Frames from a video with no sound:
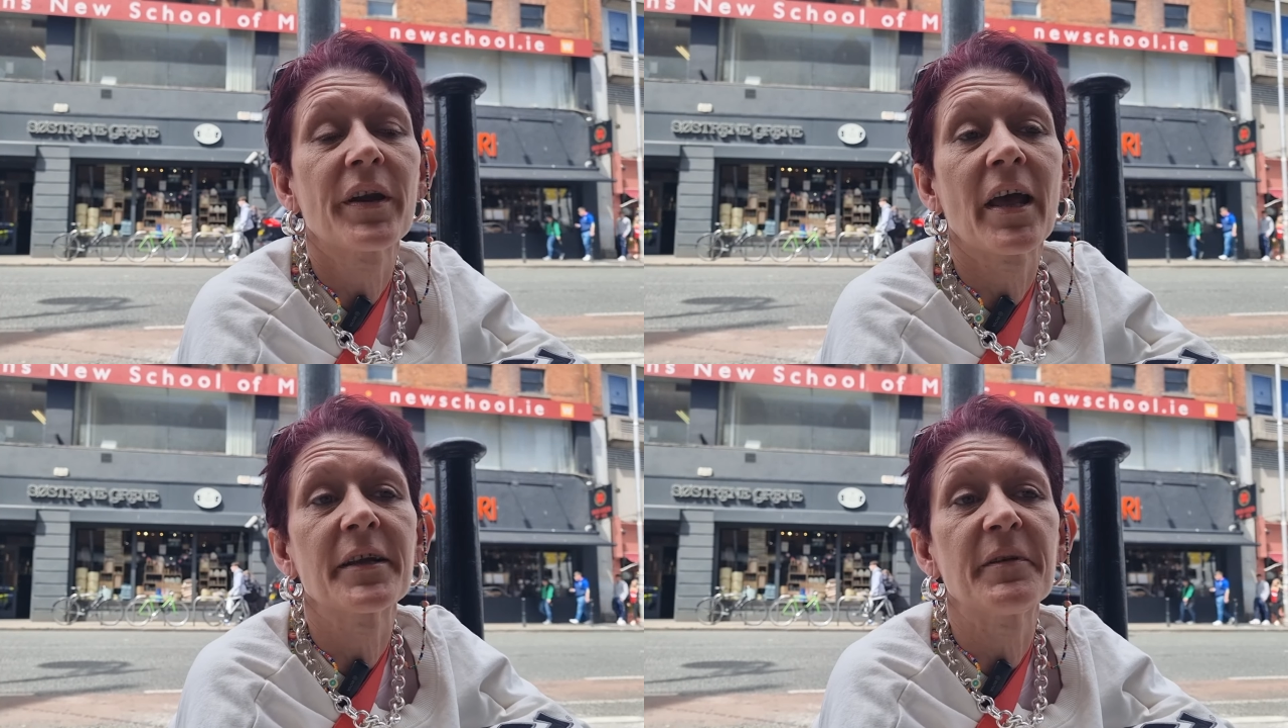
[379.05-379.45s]

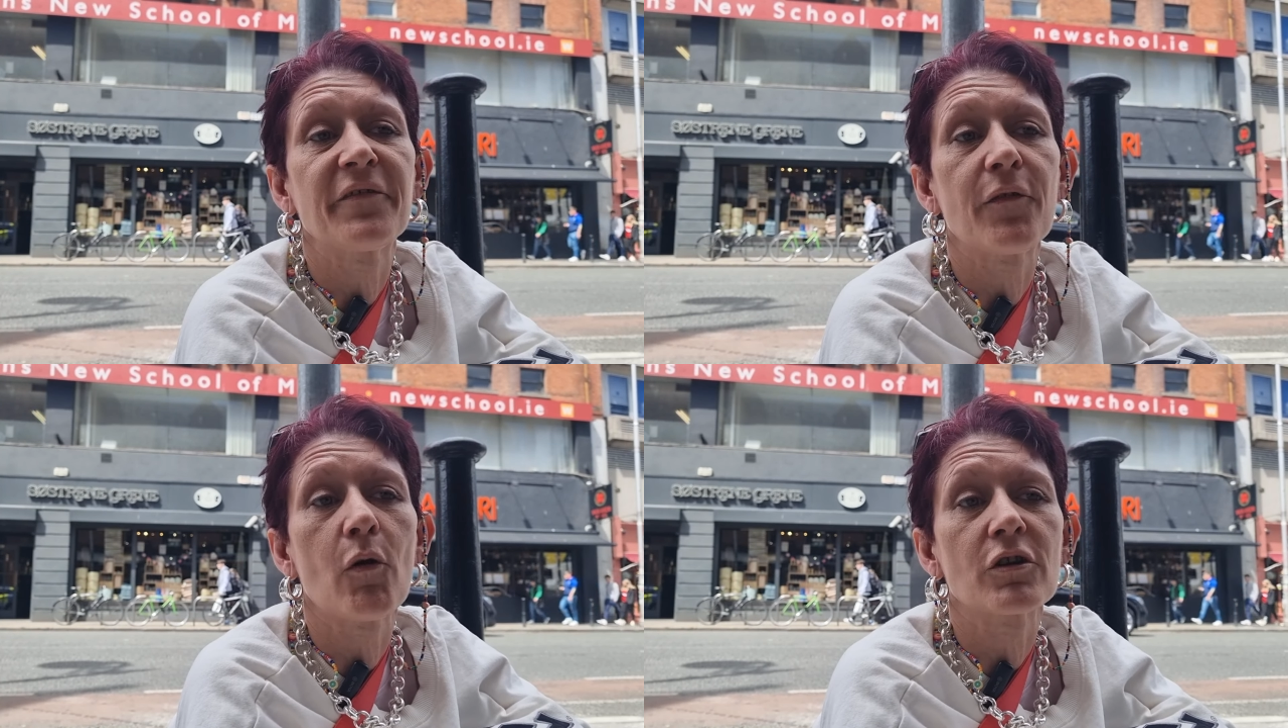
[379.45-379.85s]
When I had
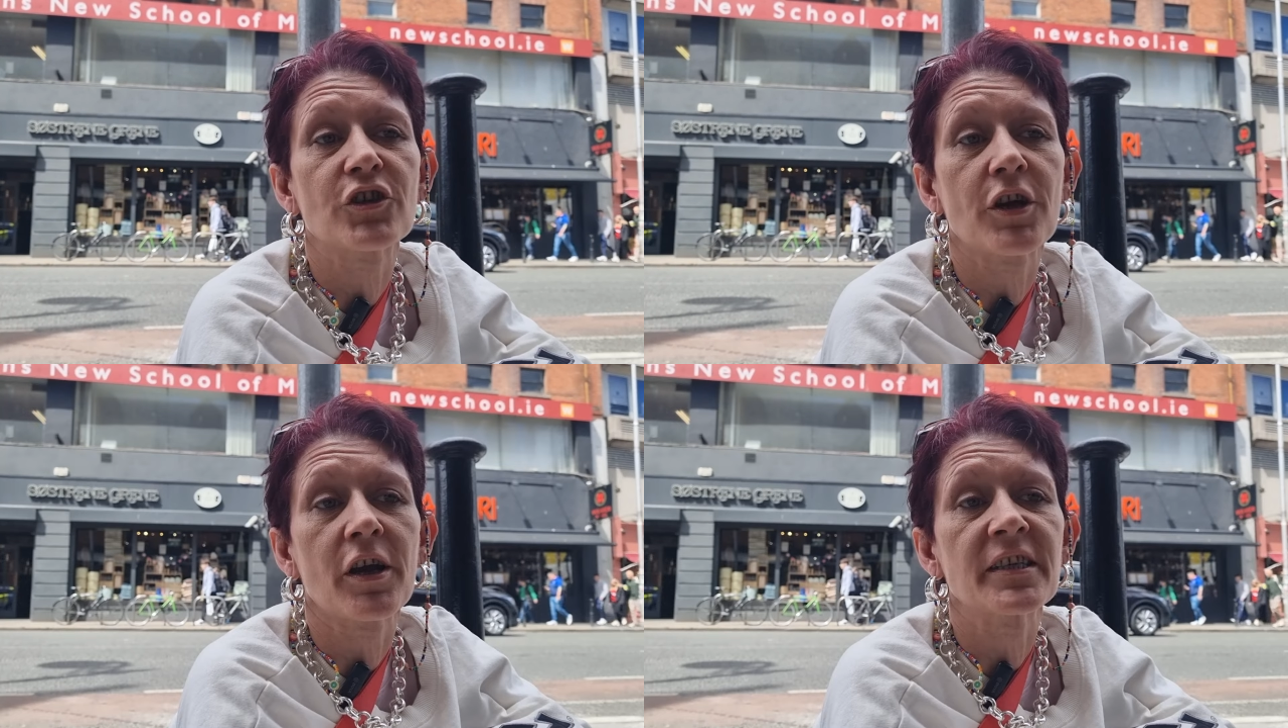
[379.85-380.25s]
my
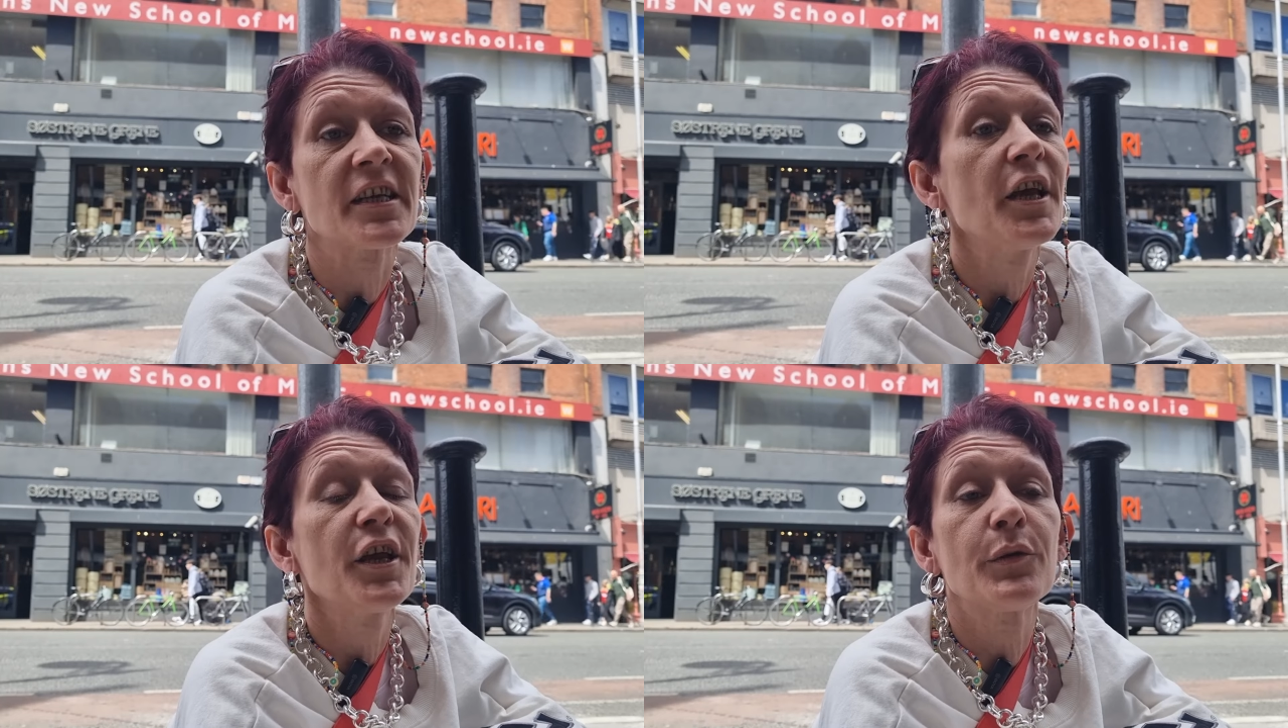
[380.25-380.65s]
fourth child,
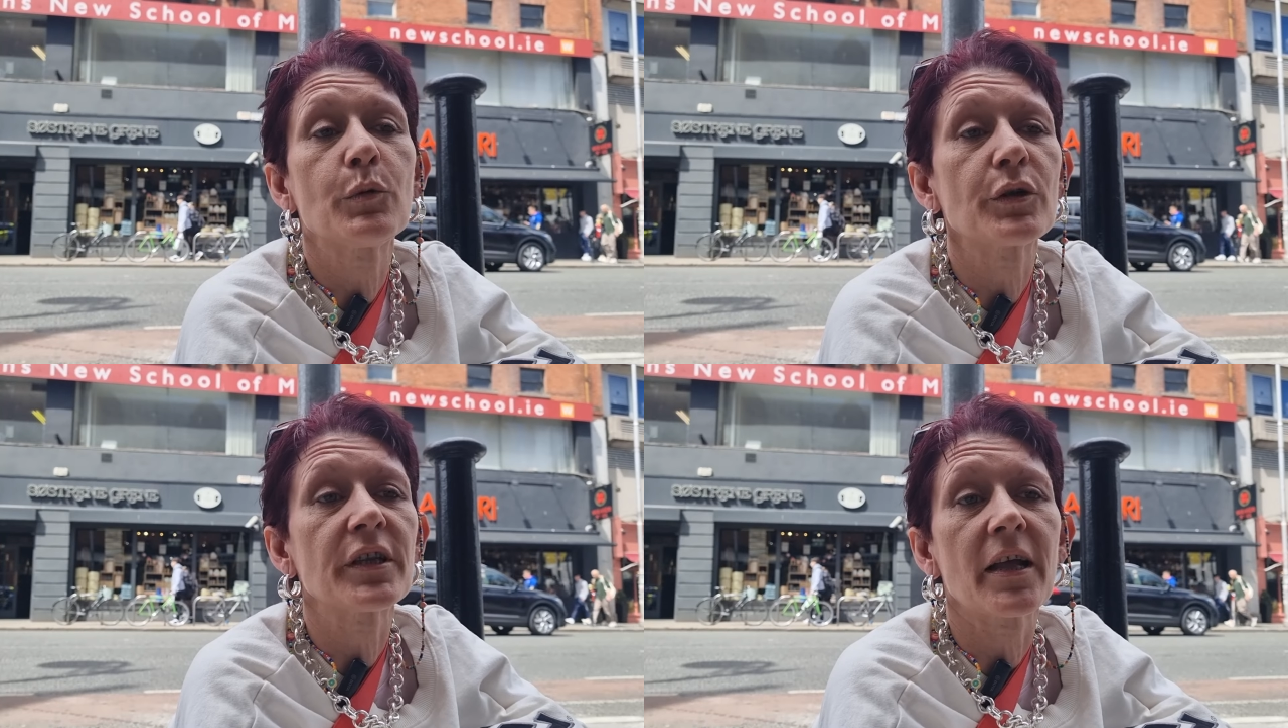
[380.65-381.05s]
he
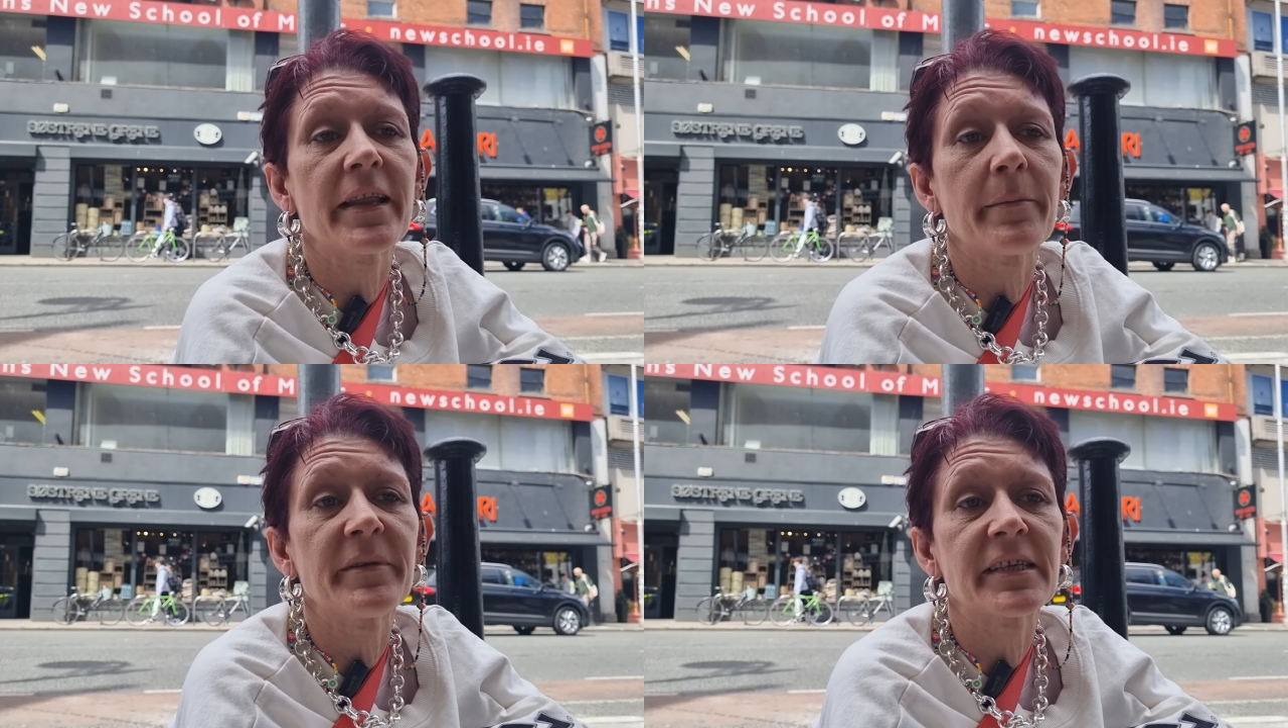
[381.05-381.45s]
would
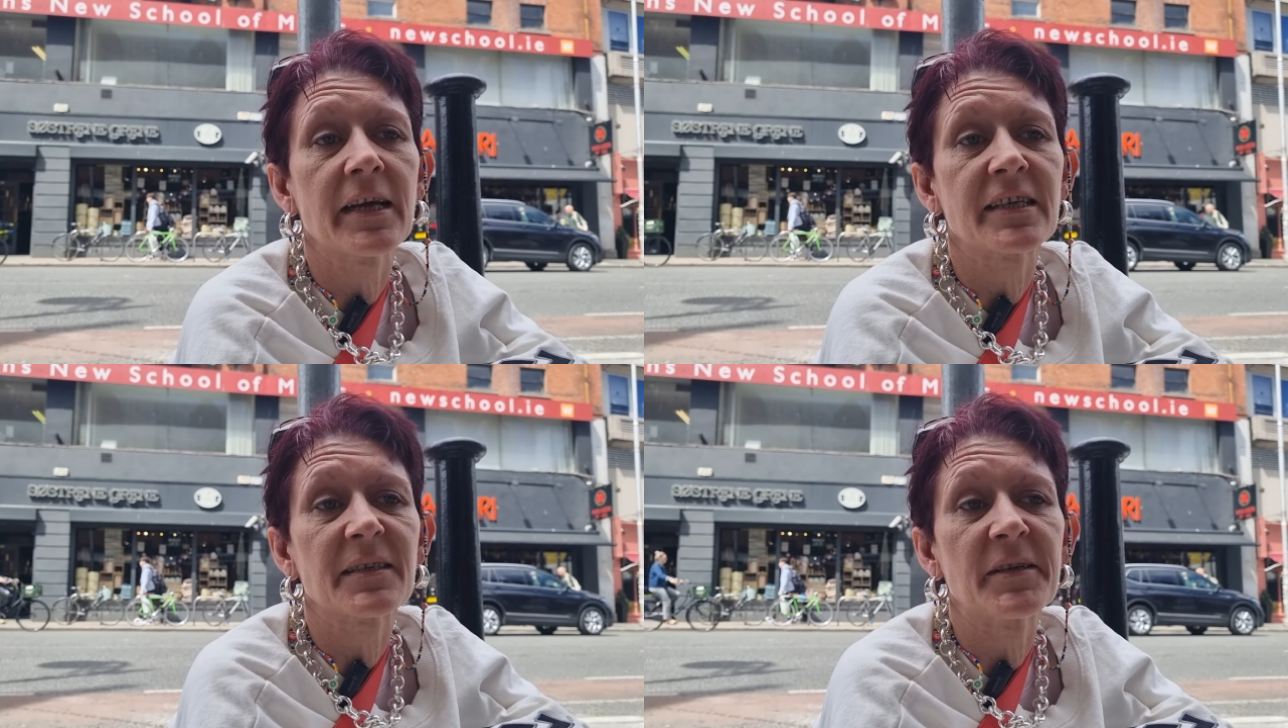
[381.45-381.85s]
not let me
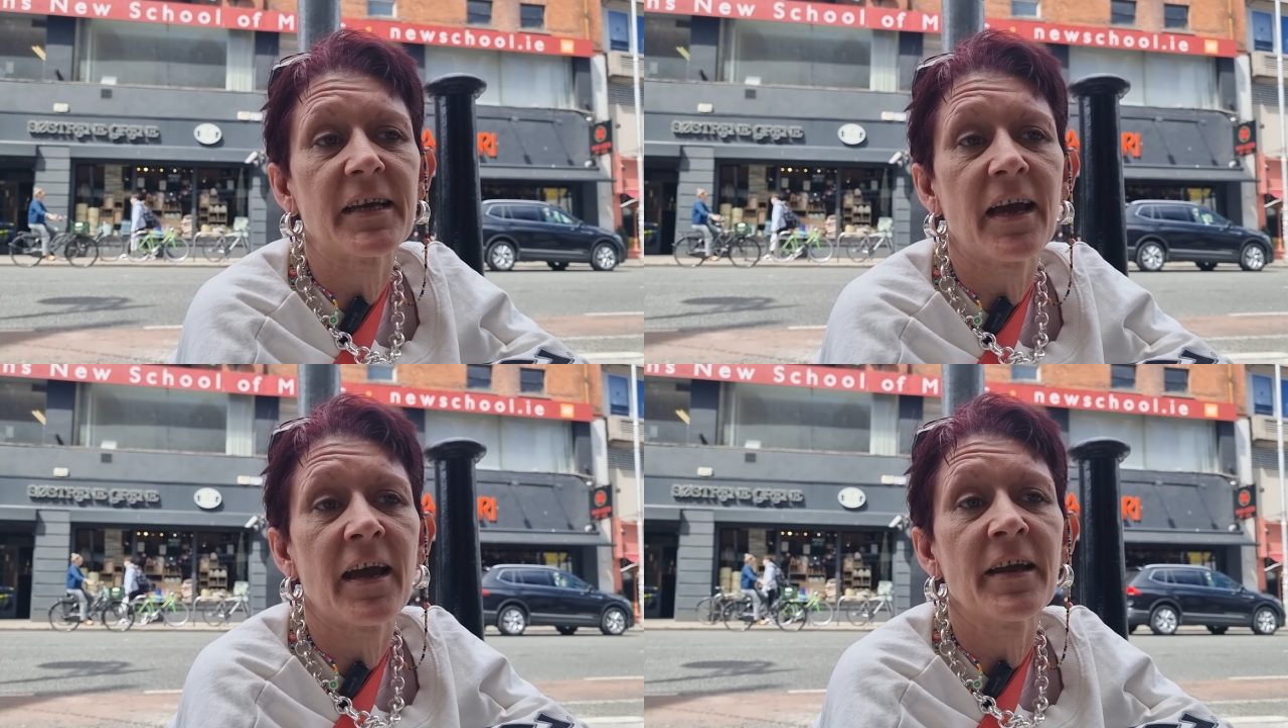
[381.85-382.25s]
take my
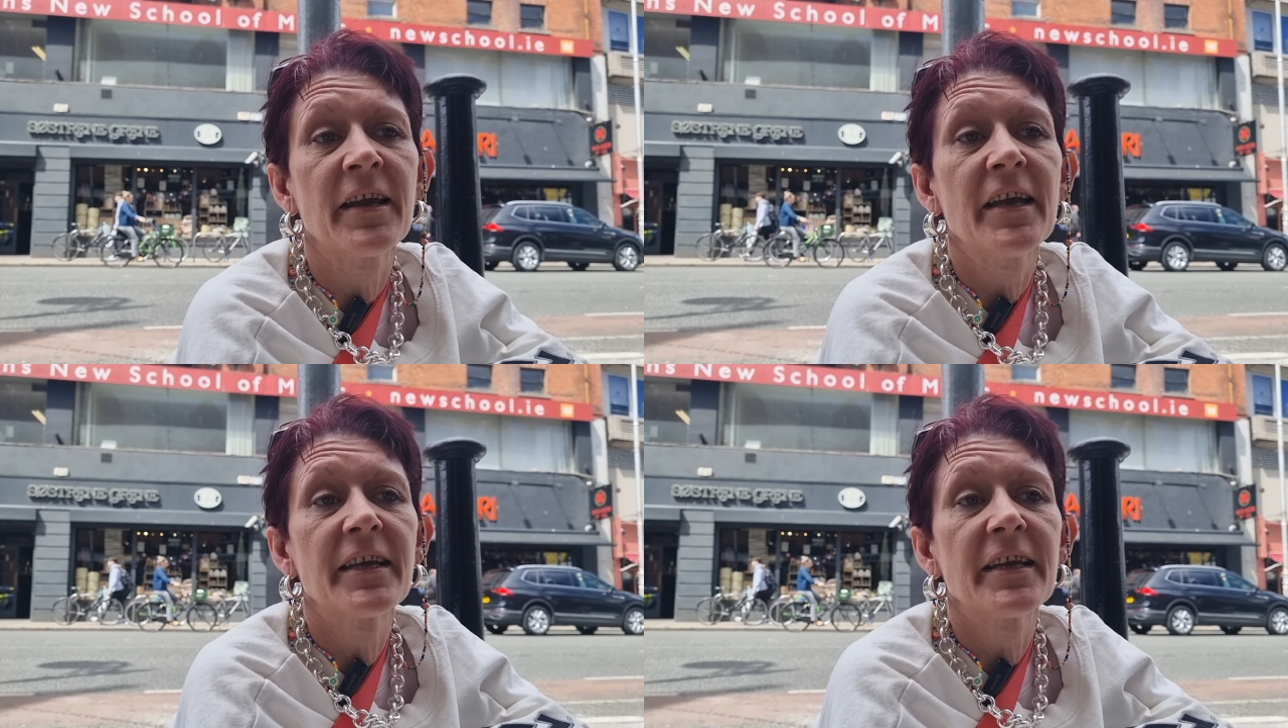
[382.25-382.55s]
care.